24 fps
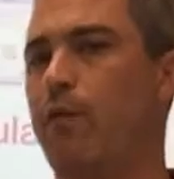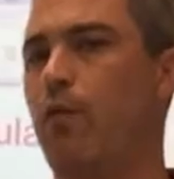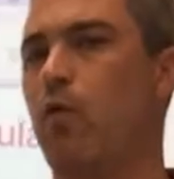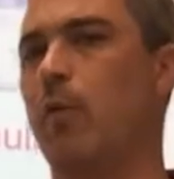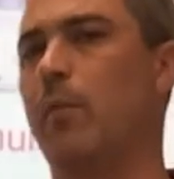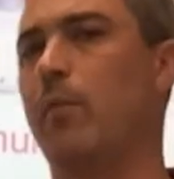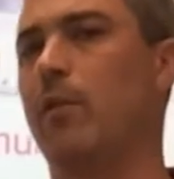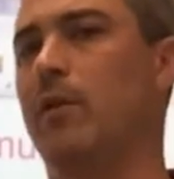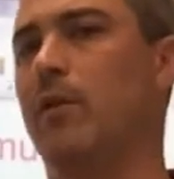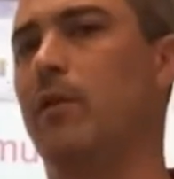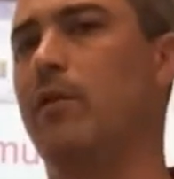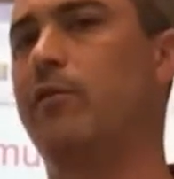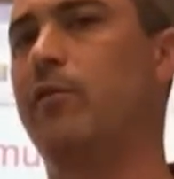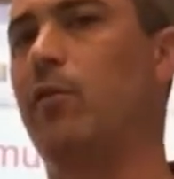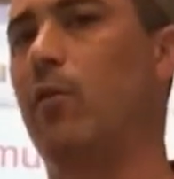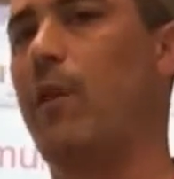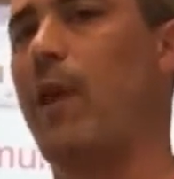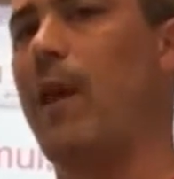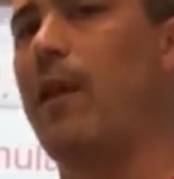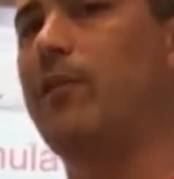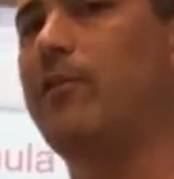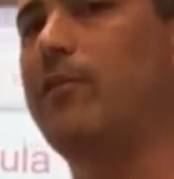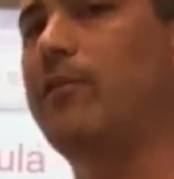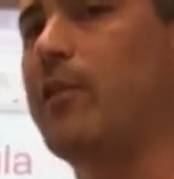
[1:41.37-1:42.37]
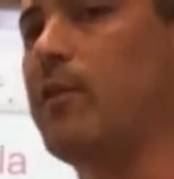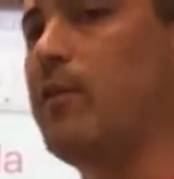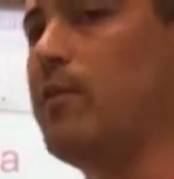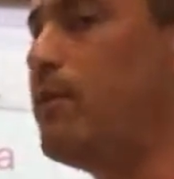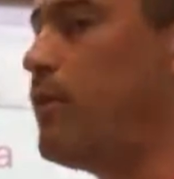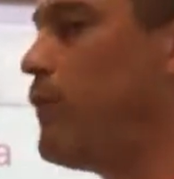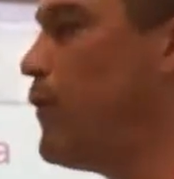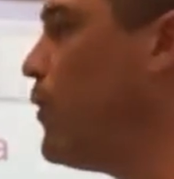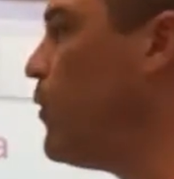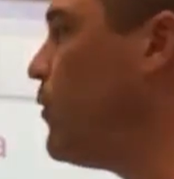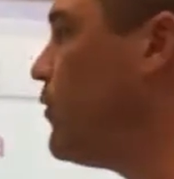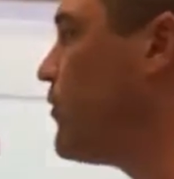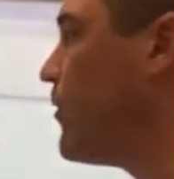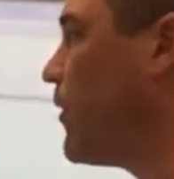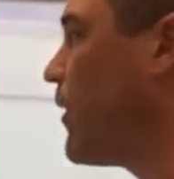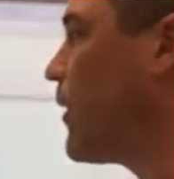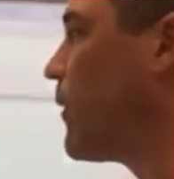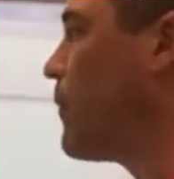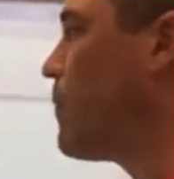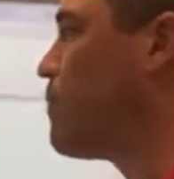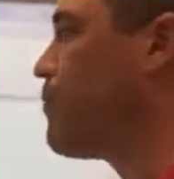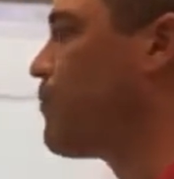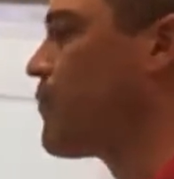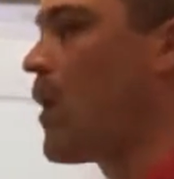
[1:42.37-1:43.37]
formulas or that's
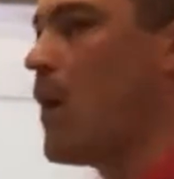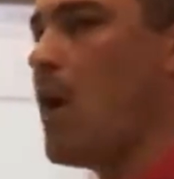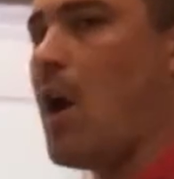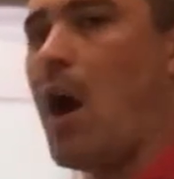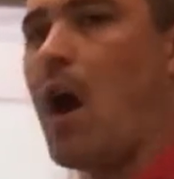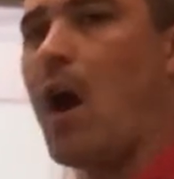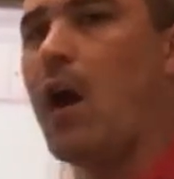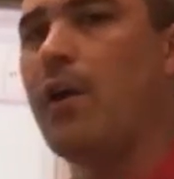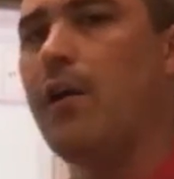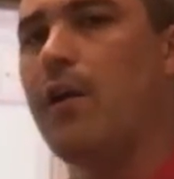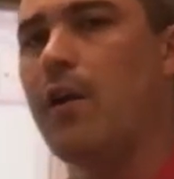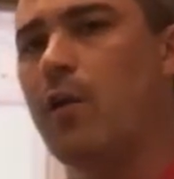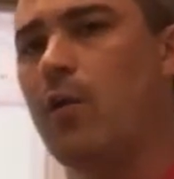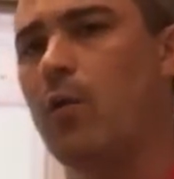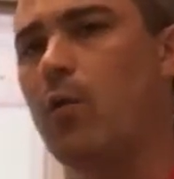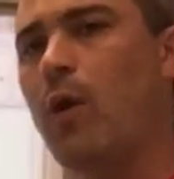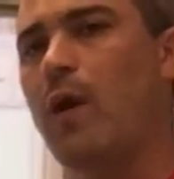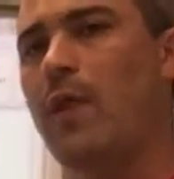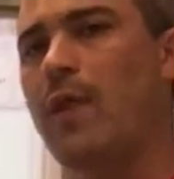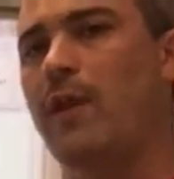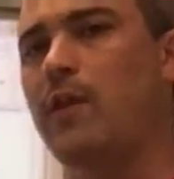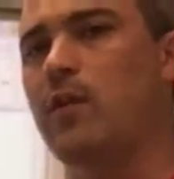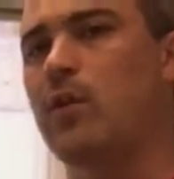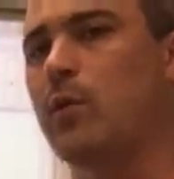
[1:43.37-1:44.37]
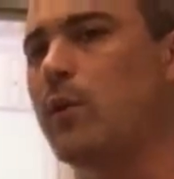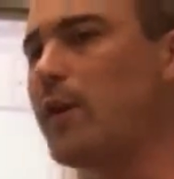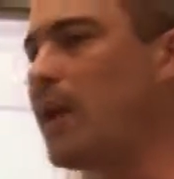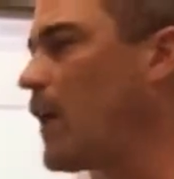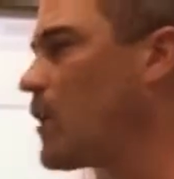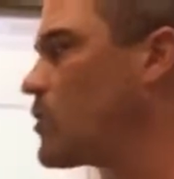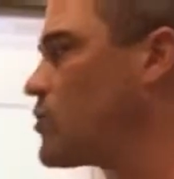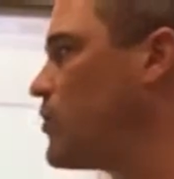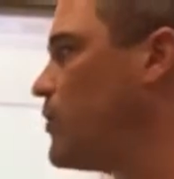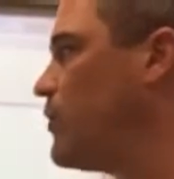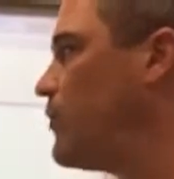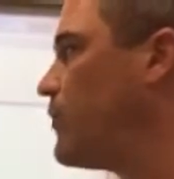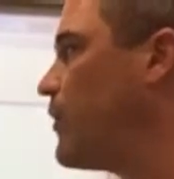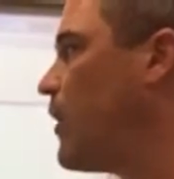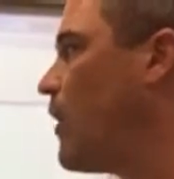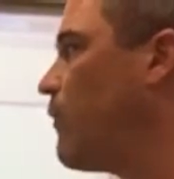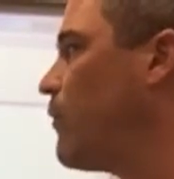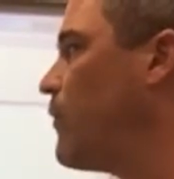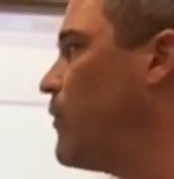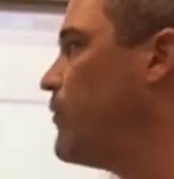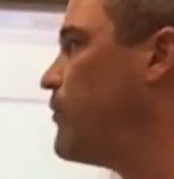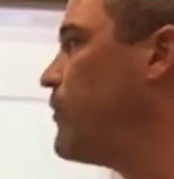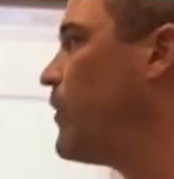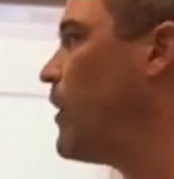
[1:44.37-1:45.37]
confusing, another way that you could actually
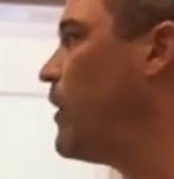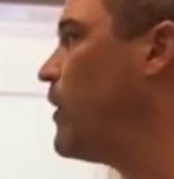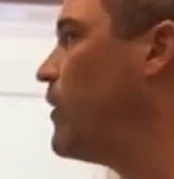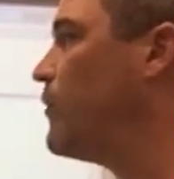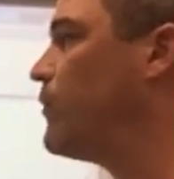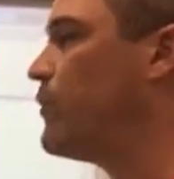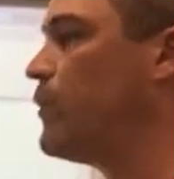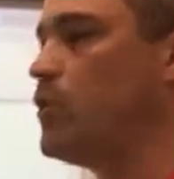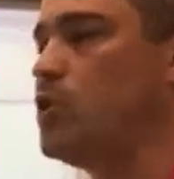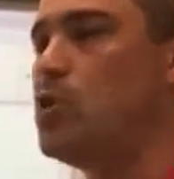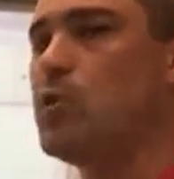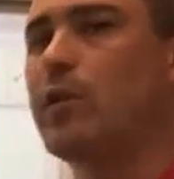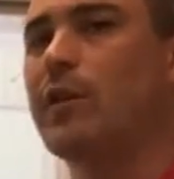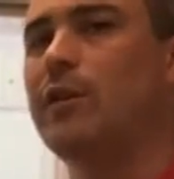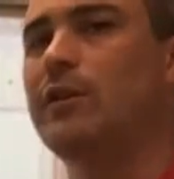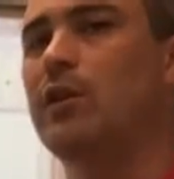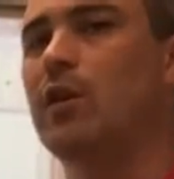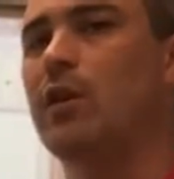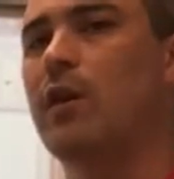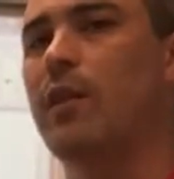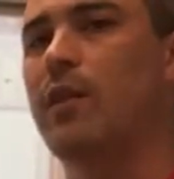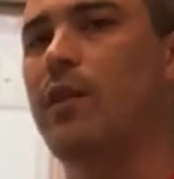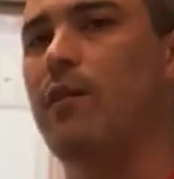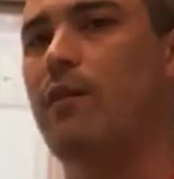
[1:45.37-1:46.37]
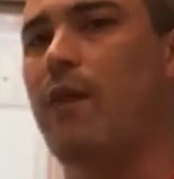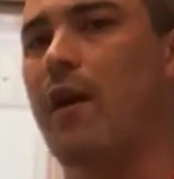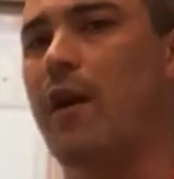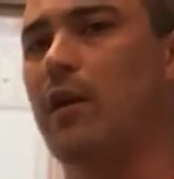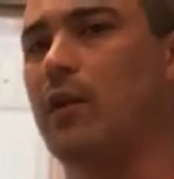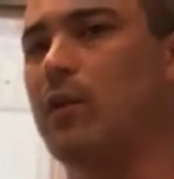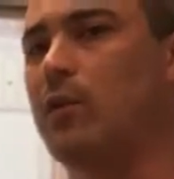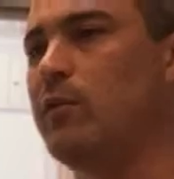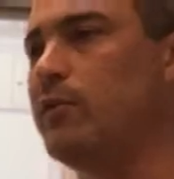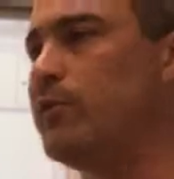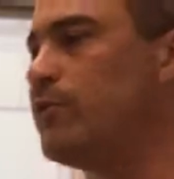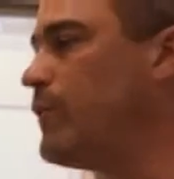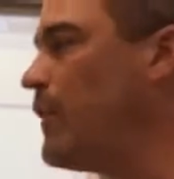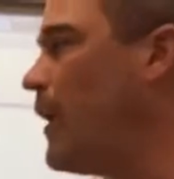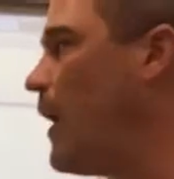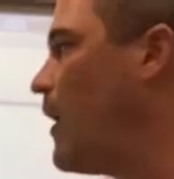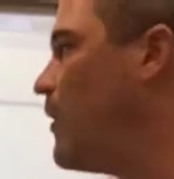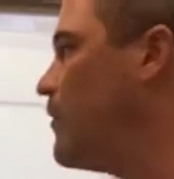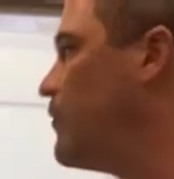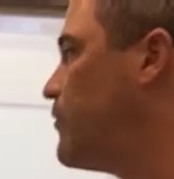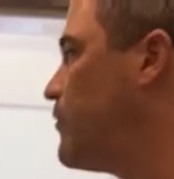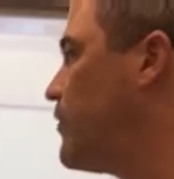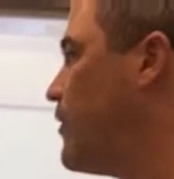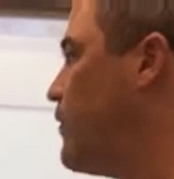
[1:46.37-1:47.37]
solve this is you could look at the values
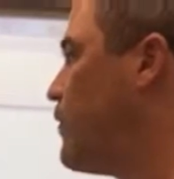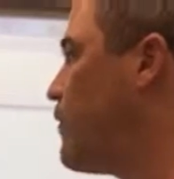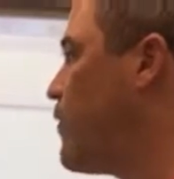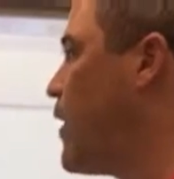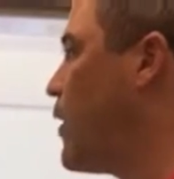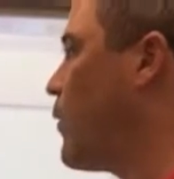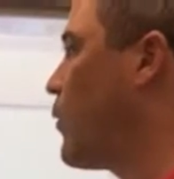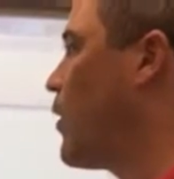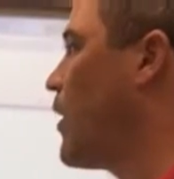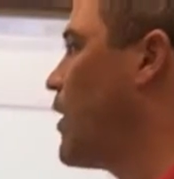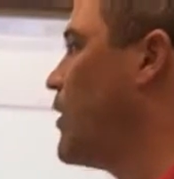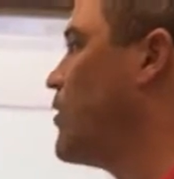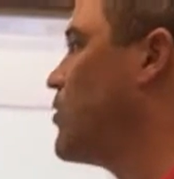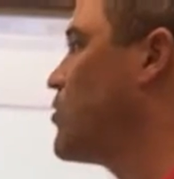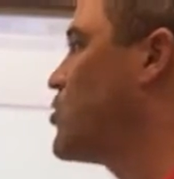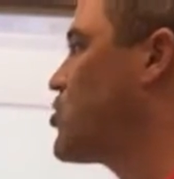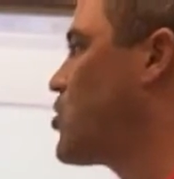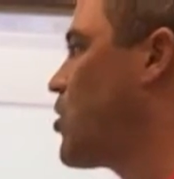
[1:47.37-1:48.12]
as if they were in a